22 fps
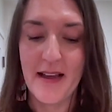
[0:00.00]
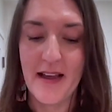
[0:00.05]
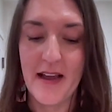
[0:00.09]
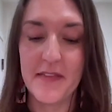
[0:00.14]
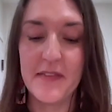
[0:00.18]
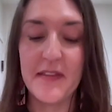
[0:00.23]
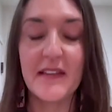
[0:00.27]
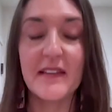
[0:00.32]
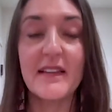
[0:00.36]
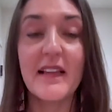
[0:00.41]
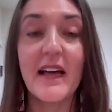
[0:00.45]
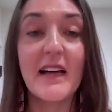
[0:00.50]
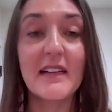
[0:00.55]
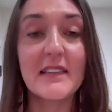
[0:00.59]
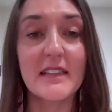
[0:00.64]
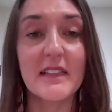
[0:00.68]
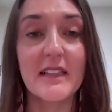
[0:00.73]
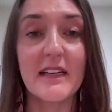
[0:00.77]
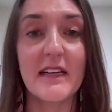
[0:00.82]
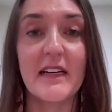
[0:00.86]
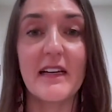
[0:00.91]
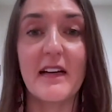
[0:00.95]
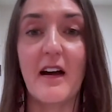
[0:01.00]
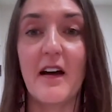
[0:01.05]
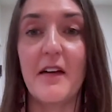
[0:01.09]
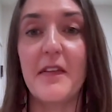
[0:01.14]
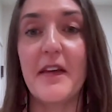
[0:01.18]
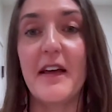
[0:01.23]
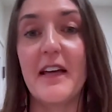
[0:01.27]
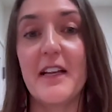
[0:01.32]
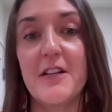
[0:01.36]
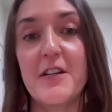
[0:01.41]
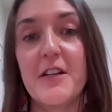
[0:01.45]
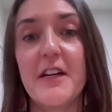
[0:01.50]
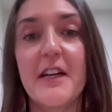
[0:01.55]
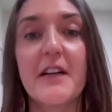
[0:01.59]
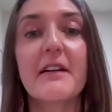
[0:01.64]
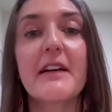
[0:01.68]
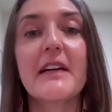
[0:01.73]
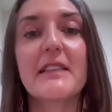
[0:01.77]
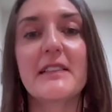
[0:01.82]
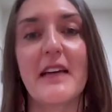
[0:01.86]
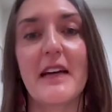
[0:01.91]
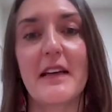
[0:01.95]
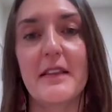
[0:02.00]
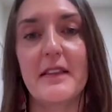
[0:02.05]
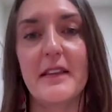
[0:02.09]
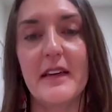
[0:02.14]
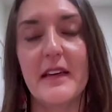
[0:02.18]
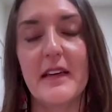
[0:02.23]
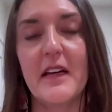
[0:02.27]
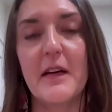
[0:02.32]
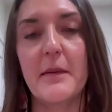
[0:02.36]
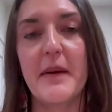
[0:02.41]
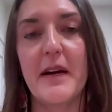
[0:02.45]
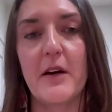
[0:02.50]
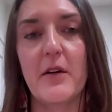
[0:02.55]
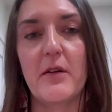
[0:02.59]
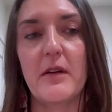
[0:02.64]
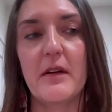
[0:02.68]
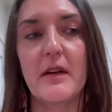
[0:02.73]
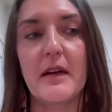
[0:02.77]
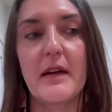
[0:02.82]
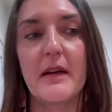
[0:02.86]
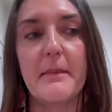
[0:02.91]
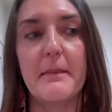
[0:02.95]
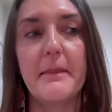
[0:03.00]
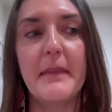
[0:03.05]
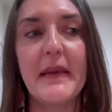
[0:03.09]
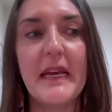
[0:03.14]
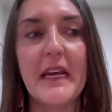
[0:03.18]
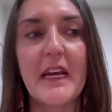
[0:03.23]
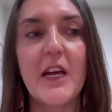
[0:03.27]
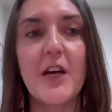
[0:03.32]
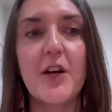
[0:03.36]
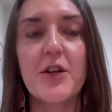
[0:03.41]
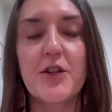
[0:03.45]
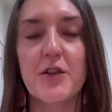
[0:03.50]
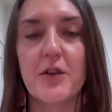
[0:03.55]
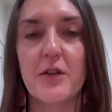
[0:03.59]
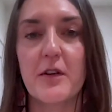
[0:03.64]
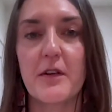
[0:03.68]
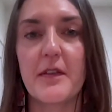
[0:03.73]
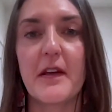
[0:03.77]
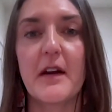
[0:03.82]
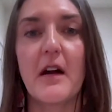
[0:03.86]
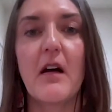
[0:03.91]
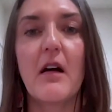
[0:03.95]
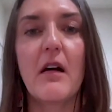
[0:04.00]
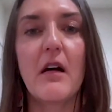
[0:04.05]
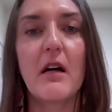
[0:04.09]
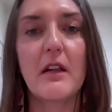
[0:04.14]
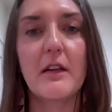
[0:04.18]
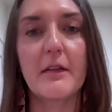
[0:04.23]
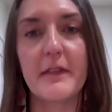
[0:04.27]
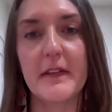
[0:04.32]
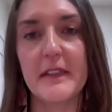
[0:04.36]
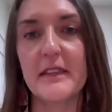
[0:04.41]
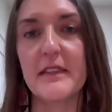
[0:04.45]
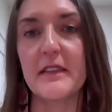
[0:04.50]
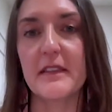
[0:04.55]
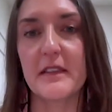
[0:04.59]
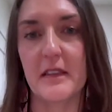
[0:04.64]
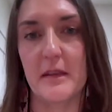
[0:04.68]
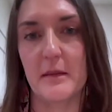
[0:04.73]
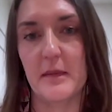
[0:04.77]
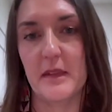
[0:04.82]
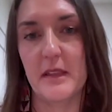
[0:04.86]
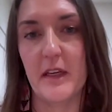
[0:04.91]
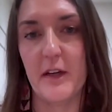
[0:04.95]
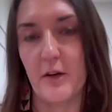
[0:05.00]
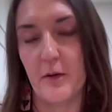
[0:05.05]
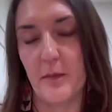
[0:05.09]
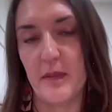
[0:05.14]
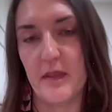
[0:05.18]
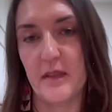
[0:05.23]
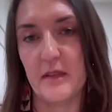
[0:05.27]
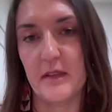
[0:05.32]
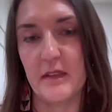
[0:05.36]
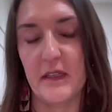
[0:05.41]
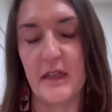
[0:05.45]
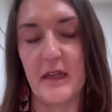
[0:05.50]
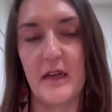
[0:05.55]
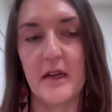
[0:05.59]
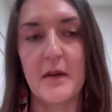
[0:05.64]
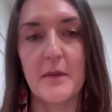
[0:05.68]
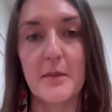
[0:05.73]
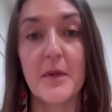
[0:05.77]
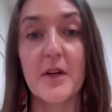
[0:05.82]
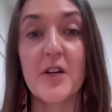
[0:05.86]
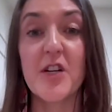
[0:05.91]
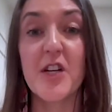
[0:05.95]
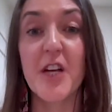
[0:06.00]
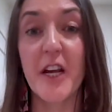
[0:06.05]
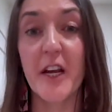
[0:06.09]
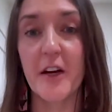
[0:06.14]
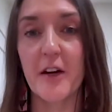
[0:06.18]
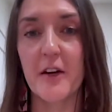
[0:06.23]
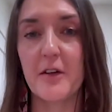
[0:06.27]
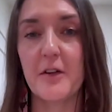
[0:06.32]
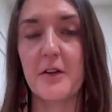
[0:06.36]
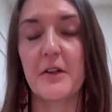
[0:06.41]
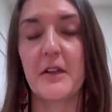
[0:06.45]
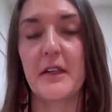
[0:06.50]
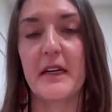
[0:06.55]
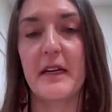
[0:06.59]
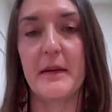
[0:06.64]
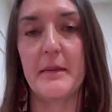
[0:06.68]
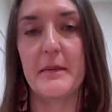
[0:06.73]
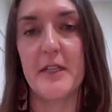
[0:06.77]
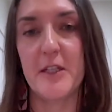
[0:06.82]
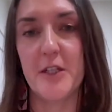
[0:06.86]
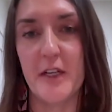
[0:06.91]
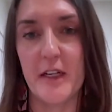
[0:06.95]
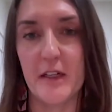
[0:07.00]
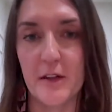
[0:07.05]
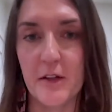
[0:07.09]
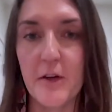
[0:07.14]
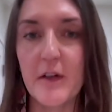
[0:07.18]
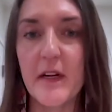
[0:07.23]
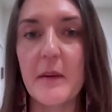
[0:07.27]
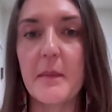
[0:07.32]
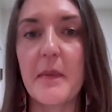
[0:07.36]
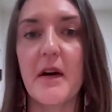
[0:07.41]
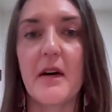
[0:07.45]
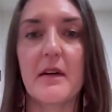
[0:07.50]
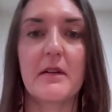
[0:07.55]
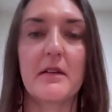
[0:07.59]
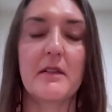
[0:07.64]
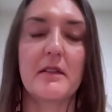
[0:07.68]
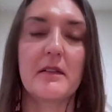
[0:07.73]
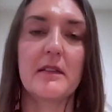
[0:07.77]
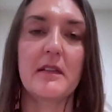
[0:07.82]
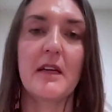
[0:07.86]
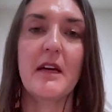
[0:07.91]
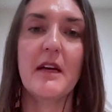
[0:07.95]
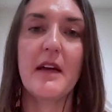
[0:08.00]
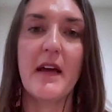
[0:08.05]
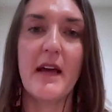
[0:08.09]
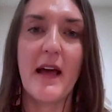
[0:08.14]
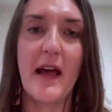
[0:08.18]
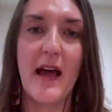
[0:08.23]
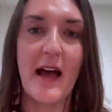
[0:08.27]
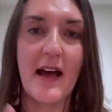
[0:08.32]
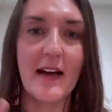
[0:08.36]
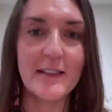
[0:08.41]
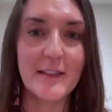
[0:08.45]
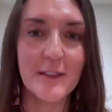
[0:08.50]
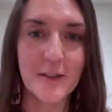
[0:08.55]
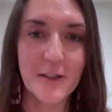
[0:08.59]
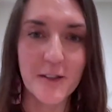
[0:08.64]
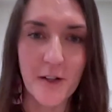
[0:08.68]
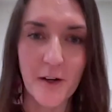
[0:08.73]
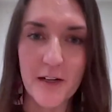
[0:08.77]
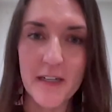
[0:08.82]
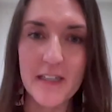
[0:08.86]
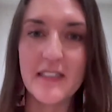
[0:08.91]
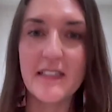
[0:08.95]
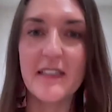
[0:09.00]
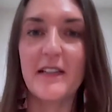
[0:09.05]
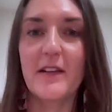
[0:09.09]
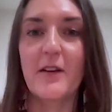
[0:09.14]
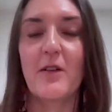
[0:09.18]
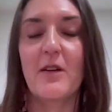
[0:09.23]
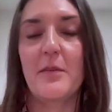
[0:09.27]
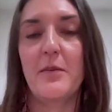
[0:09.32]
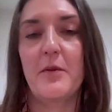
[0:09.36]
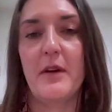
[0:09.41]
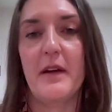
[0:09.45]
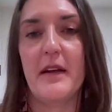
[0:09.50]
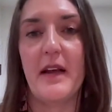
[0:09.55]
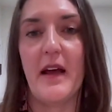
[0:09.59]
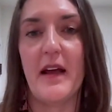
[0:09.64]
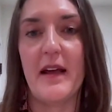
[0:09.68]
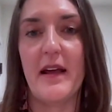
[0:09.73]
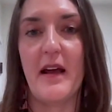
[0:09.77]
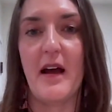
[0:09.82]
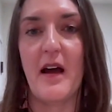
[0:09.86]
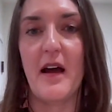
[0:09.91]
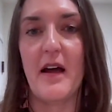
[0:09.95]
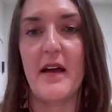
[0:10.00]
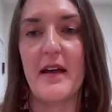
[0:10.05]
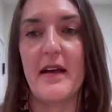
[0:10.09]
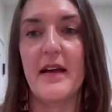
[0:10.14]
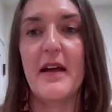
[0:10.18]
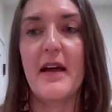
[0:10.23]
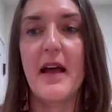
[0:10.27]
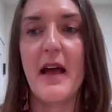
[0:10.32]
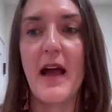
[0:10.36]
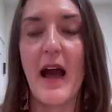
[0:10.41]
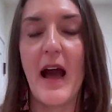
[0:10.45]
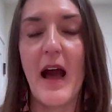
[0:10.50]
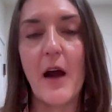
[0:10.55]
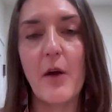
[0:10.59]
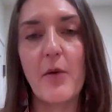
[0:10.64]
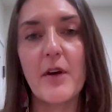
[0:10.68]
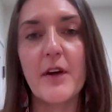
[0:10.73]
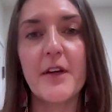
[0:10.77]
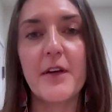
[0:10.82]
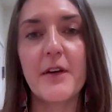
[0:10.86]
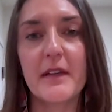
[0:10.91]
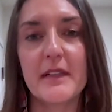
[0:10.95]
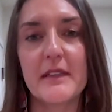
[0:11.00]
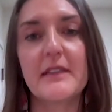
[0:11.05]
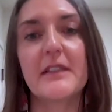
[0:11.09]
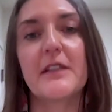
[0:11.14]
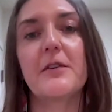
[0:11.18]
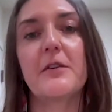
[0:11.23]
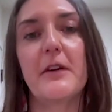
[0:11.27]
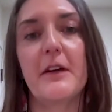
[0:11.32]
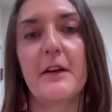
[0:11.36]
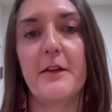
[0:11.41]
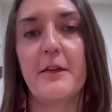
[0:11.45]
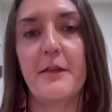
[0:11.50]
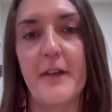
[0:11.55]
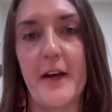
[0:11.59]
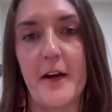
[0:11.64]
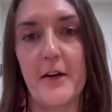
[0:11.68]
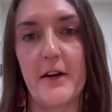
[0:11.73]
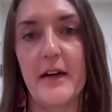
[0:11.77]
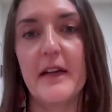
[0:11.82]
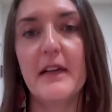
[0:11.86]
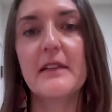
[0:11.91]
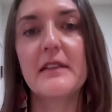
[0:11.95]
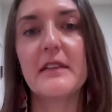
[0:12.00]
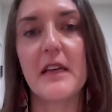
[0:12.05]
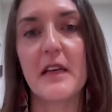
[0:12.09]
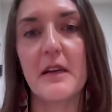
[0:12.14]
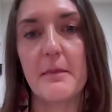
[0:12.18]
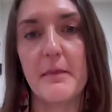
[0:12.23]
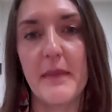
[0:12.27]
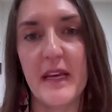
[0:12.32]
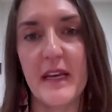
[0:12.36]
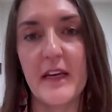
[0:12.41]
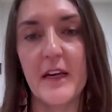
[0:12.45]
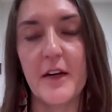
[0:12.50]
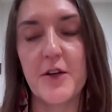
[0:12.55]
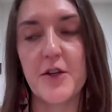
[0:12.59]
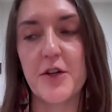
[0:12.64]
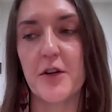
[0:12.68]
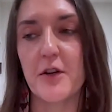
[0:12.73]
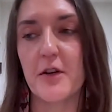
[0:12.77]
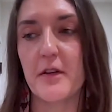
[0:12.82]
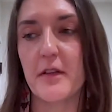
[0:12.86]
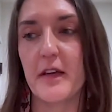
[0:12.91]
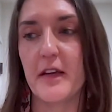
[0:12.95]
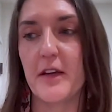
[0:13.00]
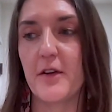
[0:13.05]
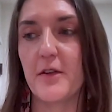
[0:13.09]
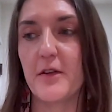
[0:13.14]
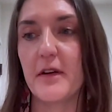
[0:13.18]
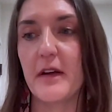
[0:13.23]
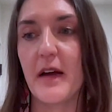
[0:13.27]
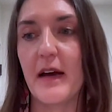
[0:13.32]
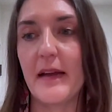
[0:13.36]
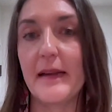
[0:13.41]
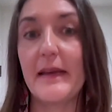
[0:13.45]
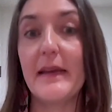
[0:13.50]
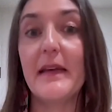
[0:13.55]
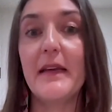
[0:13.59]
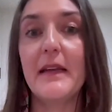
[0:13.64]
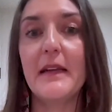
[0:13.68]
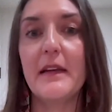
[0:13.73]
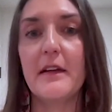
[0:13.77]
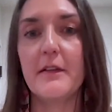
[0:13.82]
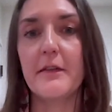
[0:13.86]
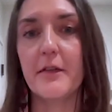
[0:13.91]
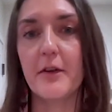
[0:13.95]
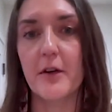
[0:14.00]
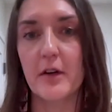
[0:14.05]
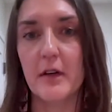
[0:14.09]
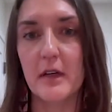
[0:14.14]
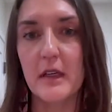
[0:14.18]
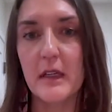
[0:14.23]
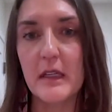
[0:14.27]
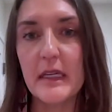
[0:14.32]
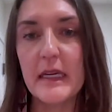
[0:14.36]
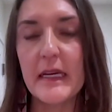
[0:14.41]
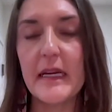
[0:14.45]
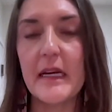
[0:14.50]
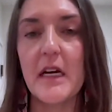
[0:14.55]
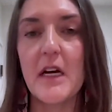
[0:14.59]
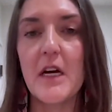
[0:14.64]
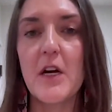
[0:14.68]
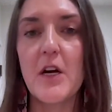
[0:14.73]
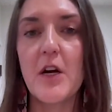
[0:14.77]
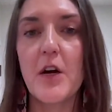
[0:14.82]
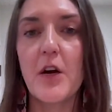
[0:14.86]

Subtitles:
And then lastly, on the engineering side, thinking about making sure that all of the systems that you're building, particularly machine learning models, as you're starting to incorporate AI, how are you considering fairness and making sure that you're not inadvertently